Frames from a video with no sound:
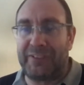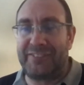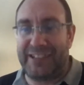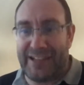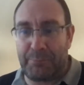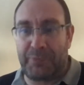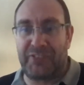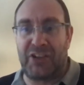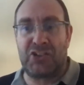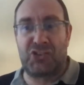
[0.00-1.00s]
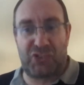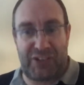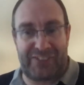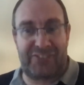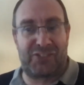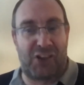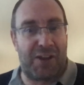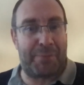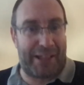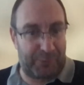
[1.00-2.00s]
tips and tricks
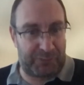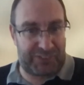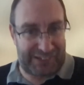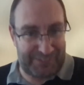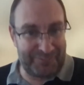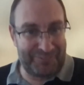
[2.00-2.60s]
type help sheet?